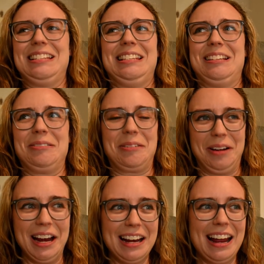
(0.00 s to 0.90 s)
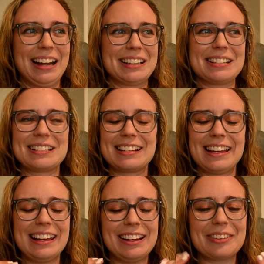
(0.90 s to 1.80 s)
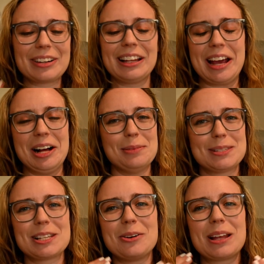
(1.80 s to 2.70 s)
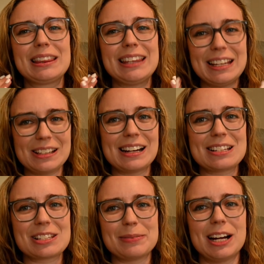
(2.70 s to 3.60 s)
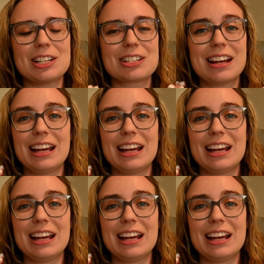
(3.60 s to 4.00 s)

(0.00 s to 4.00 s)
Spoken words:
so great, and it really helps. So thank you guys so much.